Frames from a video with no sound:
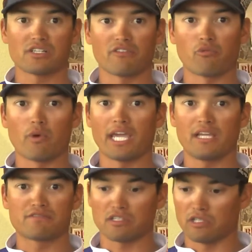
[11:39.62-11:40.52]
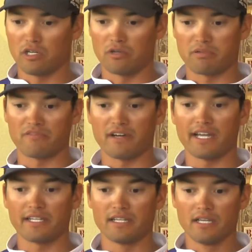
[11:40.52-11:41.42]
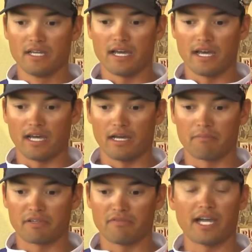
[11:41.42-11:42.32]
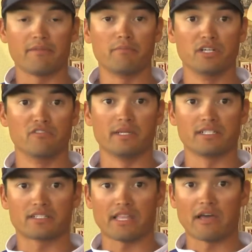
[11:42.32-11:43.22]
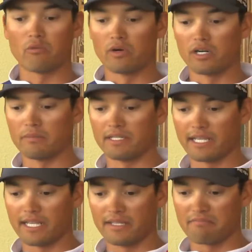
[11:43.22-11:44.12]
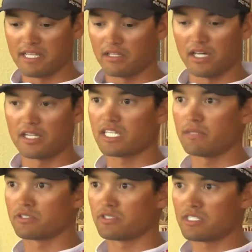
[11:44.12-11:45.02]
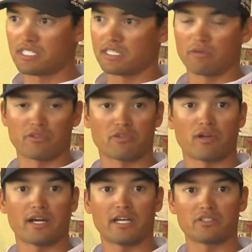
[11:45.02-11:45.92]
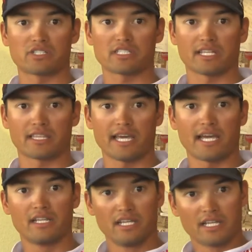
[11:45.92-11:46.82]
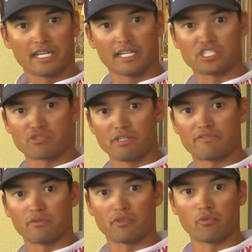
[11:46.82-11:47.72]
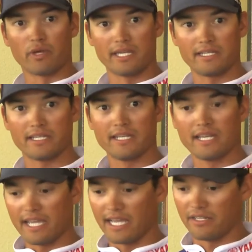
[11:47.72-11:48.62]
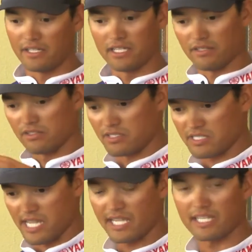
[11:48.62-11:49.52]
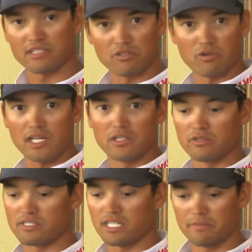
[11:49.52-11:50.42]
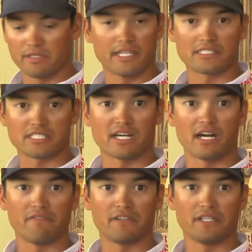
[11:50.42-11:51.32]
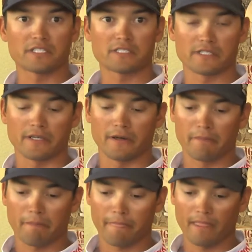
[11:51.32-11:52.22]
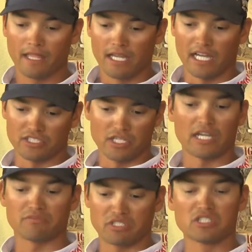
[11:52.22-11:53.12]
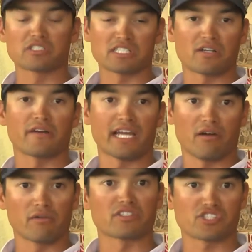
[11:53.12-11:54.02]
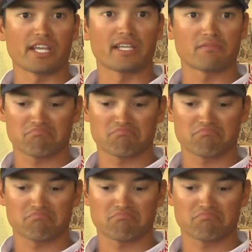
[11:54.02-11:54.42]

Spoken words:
of the waves alone provide movement to that worm. And a lot of times you'll just sit there with the rod out just like that, kind of drift with the wind, and they'll just take it and the rod lows up, and that's a caught fish. So I usually start out with a shake,